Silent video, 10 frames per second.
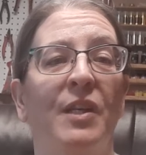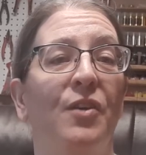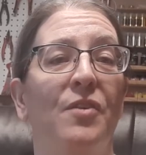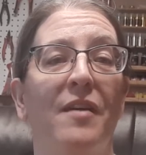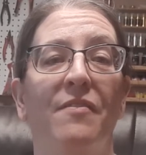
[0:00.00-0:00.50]

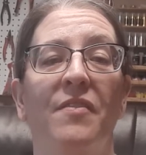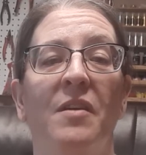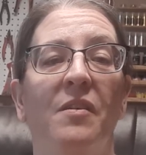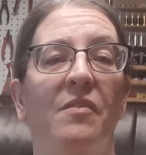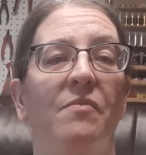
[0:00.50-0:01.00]
you have
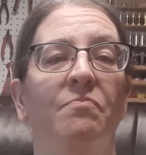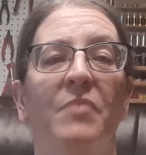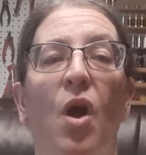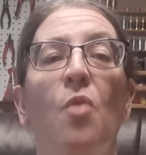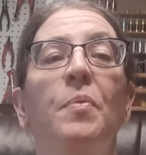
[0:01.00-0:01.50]

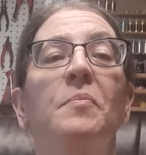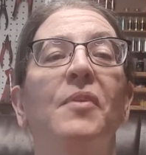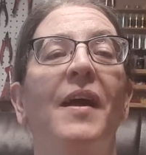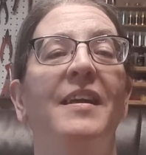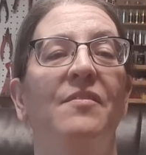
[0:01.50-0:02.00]
open
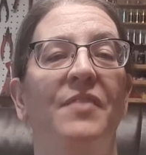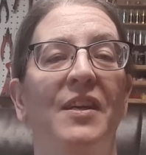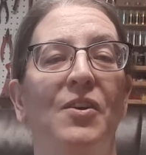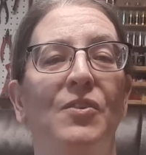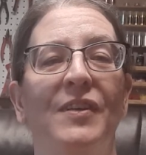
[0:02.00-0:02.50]
playing
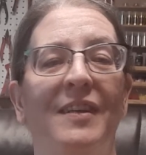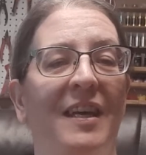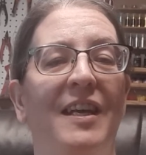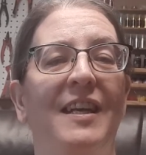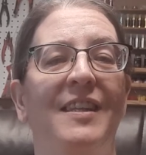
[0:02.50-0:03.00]
field
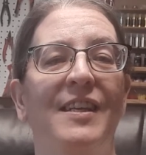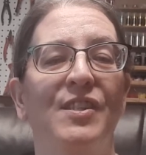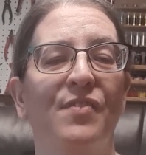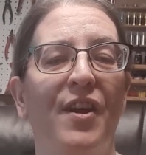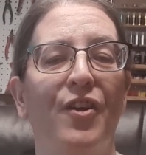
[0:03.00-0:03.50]
and
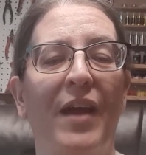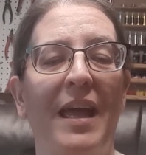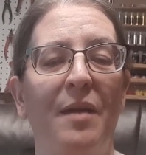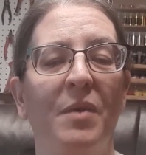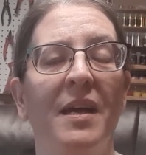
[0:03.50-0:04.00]
anything's fair
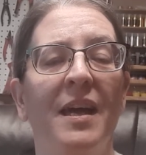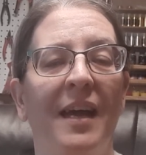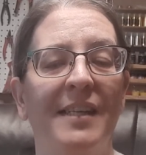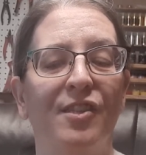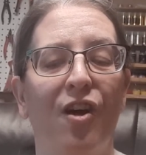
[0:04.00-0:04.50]
game.
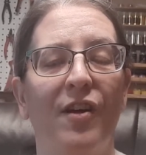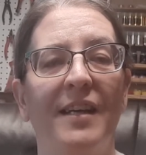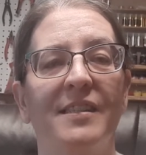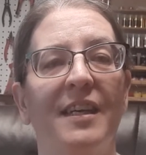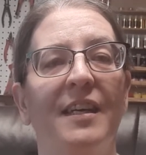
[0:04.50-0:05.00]
As long
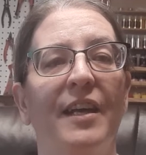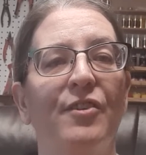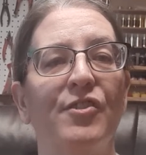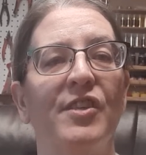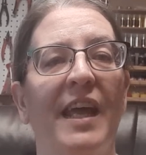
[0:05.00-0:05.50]
as he can
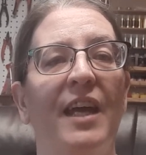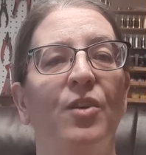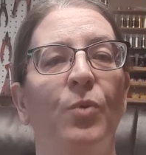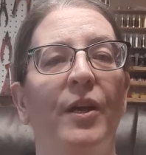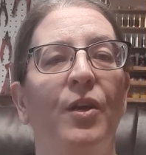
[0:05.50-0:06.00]

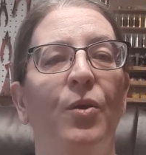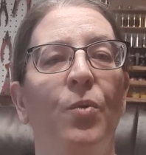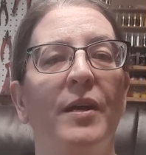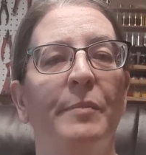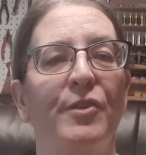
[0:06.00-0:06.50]
understand what you
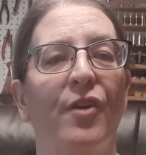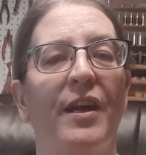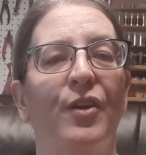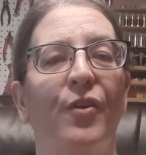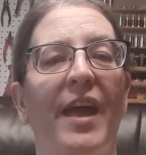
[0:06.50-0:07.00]
want him to try
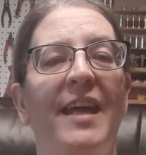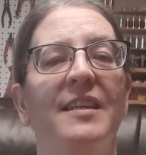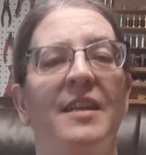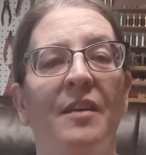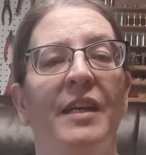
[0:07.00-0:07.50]
to create,
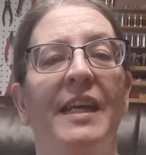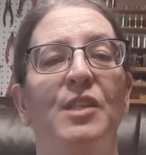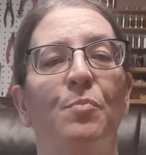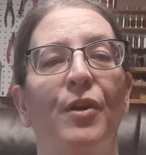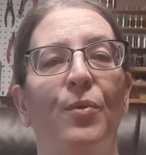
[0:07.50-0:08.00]

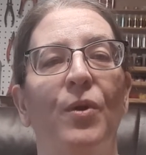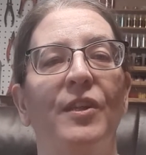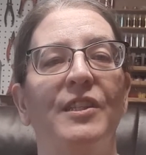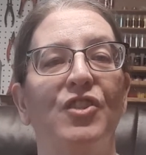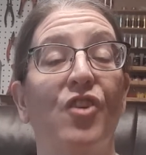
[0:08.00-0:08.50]
he's pretty
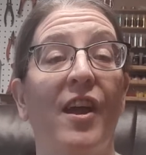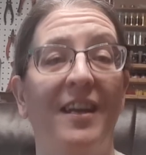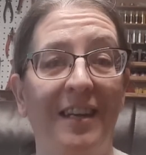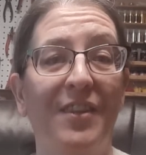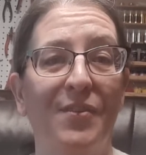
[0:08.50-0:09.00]
willing to try
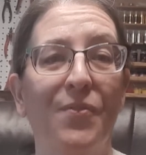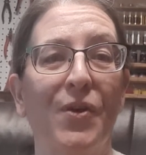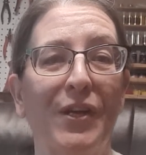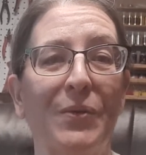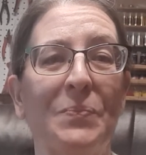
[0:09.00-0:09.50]
anything
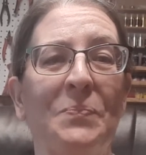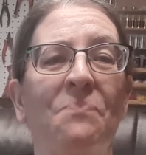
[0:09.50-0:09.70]
for you.